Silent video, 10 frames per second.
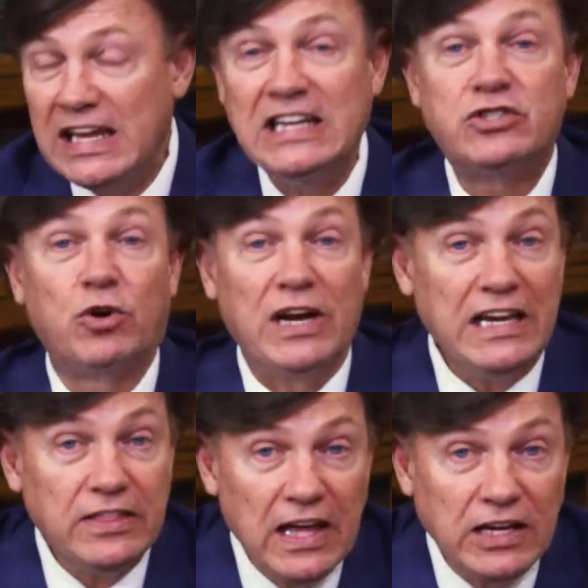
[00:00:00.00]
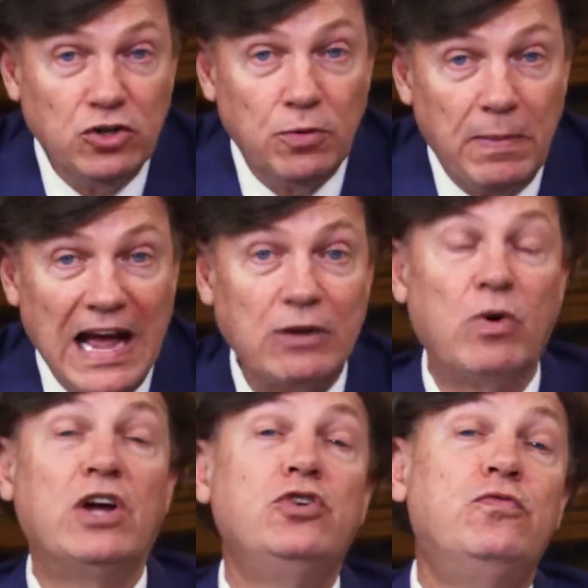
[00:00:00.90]
is there anything in your
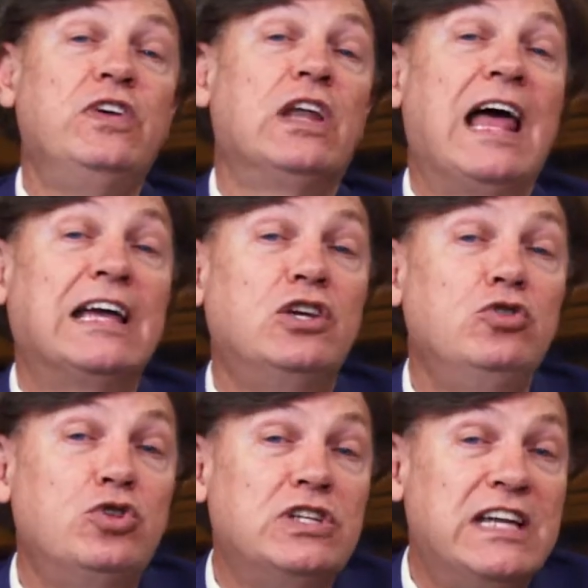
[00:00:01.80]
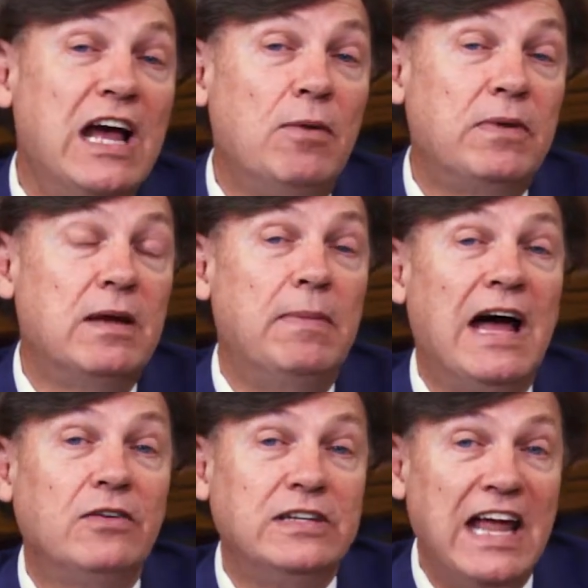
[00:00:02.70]
background you feel like you should tell me
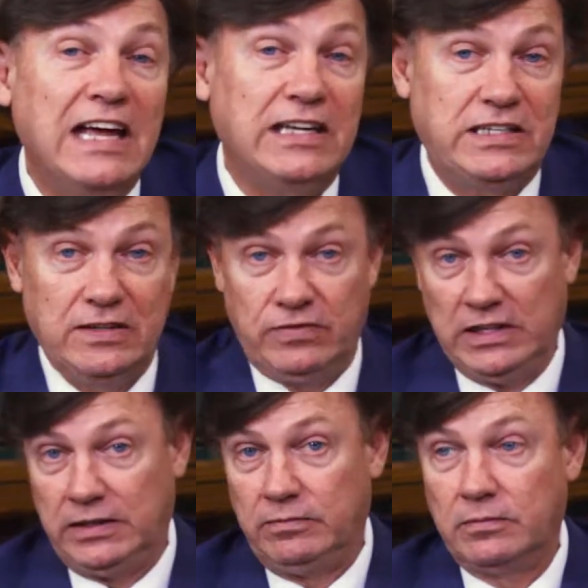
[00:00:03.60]
about negatively?